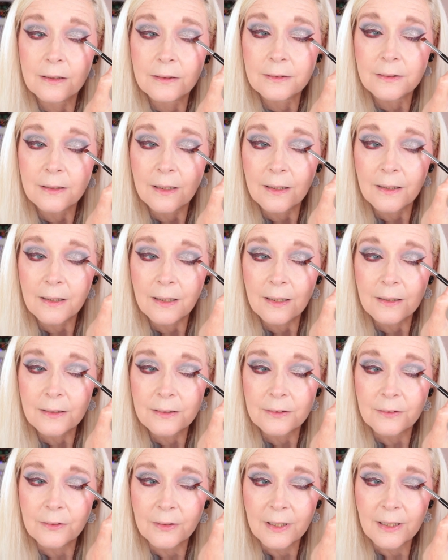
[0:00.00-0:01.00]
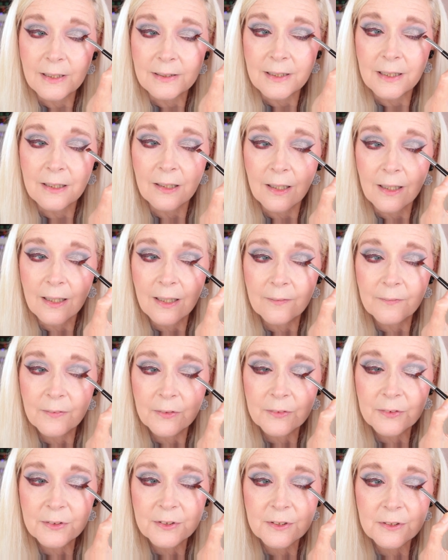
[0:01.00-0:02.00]
So that's not easy. Like if
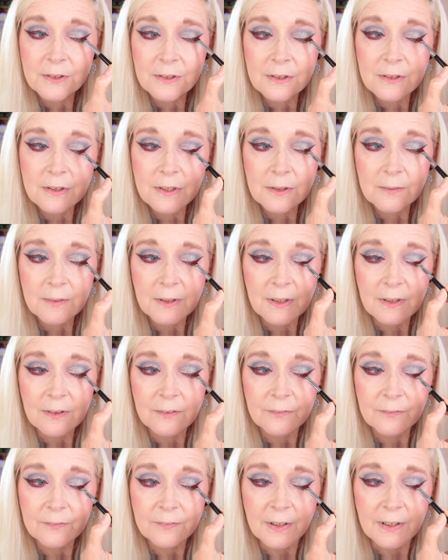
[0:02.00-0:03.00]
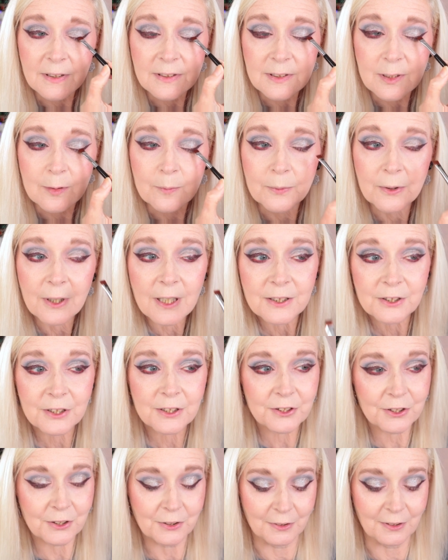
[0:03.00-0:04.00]
you're doing a first
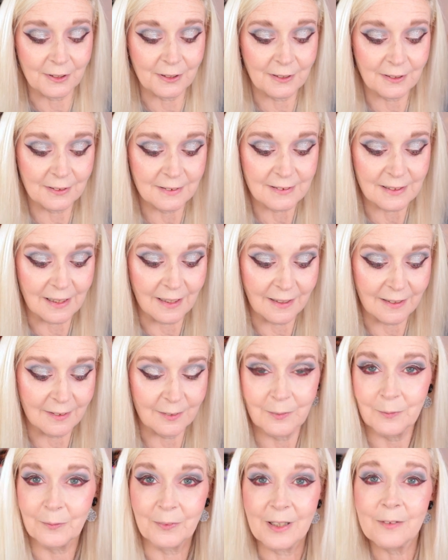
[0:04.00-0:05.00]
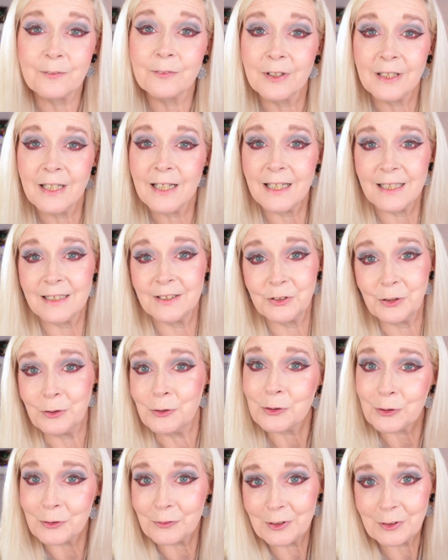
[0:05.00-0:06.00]
impressions, you can say whatever it is,
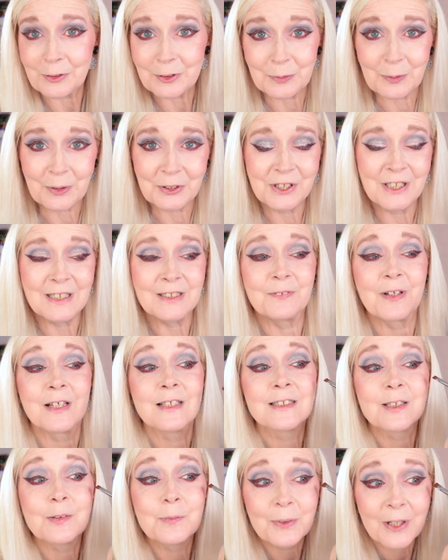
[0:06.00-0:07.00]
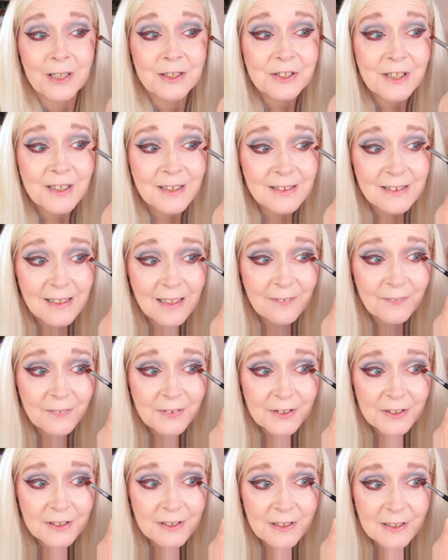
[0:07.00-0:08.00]
tutorial swatches, first impressions. If
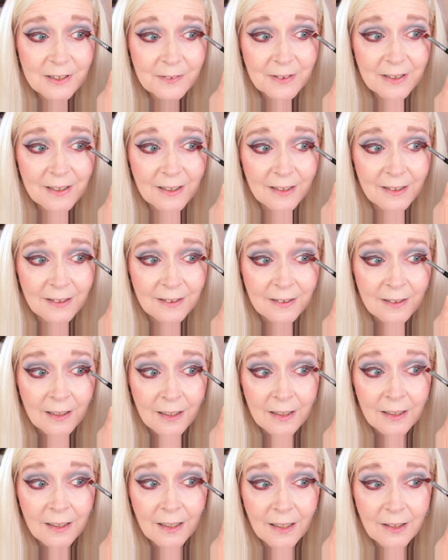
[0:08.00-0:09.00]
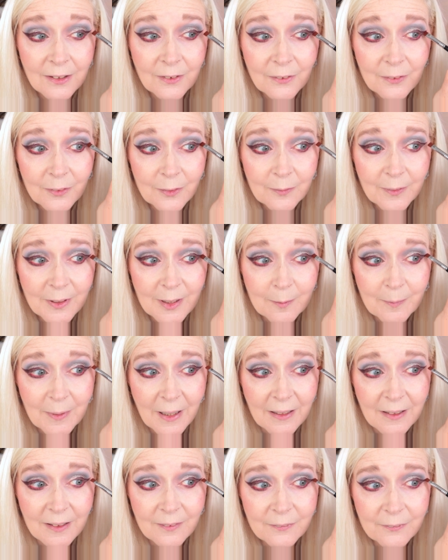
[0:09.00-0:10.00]
you're just doing a look with a
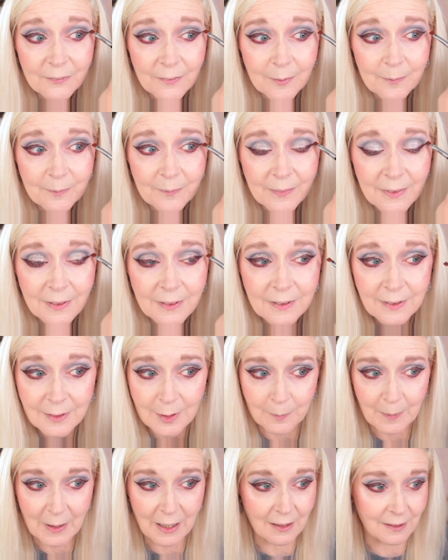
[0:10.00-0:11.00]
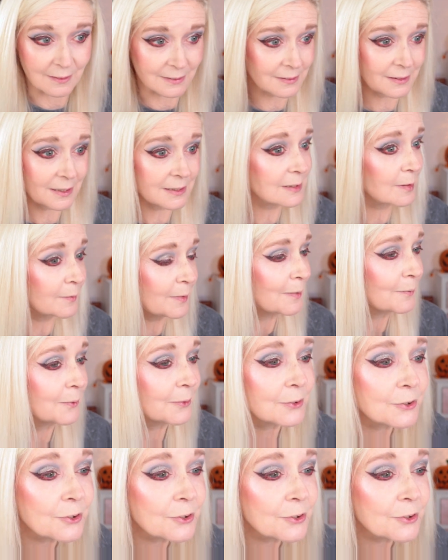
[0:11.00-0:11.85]
palette from the past, it's a bit more